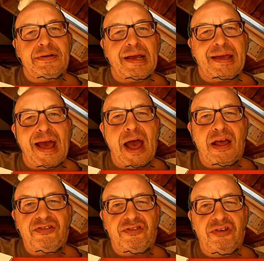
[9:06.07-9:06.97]
the
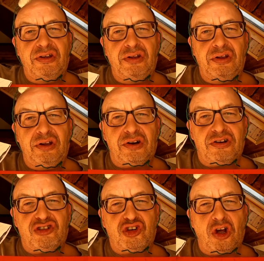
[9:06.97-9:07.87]
cast or
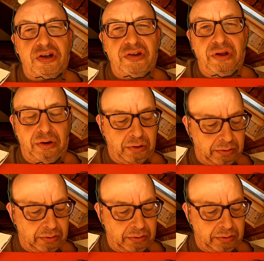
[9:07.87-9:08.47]
the shot.